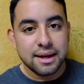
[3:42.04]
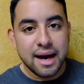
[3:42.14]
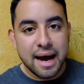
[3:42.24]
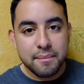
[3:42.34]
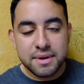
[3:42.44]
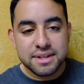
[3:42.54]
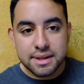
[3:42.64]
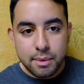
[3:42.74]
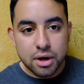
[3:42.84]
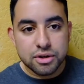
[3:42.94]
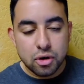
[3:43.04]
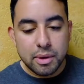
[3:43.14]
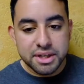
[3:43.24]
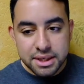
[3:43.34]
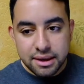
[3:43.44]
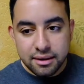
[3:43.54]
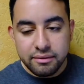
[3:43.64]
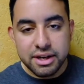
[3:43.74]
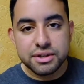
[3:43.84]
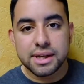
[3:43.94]
I missed the mark so much, and
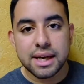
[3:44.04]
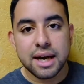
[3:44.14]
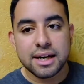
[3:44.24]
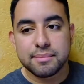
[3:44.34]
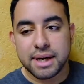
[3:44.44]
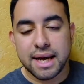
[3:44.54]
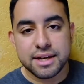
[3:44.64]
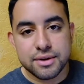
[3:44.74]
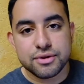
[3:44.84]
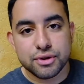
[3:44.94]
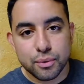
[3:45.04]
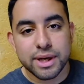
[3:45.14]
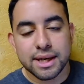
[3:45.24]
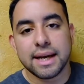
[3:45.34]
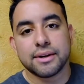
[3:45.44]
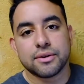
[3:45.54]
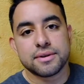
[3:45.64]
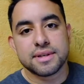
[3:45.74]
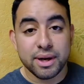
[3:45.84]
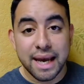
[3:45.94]
eventually I got it, but I had to use 3
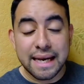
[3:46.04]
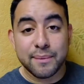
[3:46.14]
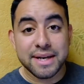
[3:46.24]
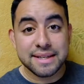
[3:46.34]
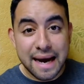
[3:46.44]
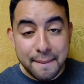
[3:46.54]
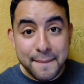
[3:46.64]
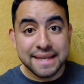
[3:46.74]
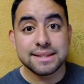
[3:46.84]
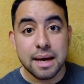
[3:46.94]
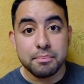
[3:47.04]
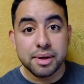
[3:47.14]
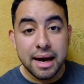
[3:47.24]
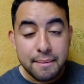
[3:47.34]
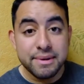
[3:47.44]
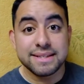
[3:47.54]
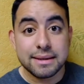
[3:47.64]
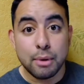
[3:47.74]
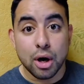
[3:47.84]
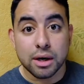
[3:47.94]
connectors. Anyways, I messed up. I missed the
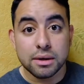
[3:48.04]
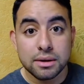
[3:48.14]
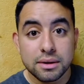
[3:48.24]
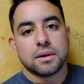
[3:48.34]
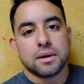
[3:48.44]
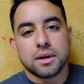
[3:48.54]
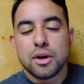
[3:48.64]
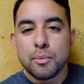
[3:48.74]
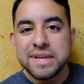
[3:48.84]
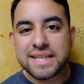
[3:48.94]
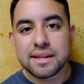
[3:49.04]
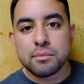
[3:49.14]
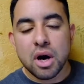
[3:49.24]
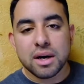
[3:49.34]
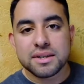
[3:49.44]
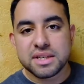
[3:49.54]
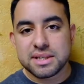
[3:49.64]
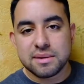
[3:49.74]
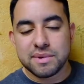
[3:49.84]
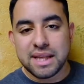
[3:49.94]
mark. Missing the mark is just
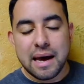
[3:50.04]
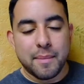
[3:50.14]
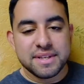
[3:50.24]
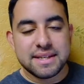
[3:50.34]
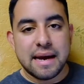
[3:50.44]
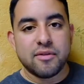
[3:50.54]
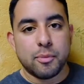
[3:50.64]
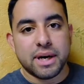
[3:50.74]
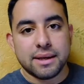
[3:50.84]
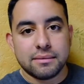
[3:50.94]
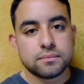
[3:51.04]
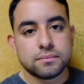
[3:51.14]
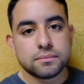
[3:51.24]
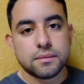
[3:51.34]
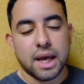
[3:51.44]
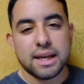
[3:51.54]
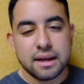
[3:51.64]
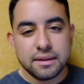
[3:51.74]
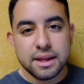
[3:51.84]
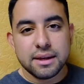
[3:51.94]
something that happens to everybody. And I
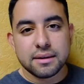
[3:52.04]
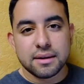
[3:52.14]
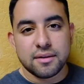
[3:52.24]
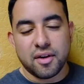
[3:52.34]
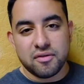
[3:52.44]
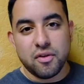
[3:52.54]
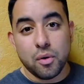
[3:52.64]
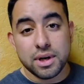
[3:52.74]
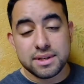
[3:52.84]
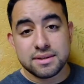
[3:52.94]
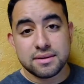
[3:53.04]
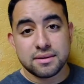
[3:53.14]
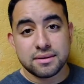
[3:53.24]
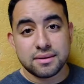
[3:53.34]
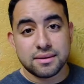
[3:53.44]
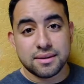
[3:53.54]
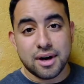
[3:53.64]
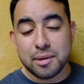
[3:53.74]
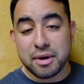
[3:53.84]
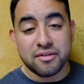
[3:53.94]
think if I focused
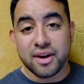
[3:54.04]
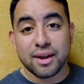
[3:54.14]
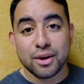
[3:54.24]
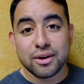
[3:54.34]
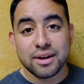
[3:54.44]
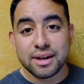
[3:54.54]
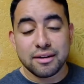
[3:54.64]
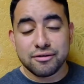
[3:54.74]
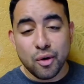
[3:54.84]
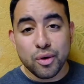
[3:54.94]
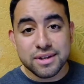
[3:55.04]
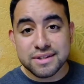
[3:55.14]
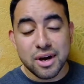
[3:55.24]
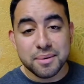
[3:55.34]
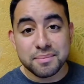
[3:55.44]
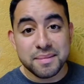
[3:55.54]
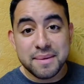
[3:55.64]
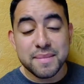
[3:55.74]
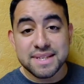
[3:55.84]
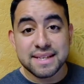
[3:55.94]
on my failure and I focused on me
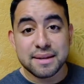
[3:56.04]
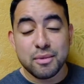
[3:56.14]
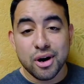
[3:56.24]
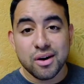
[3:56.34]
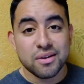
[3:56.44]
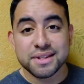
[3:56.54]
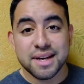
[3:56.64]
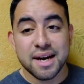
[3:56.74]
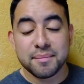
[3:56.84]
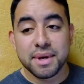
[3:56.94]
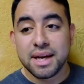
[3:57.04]
missing the mark all the time,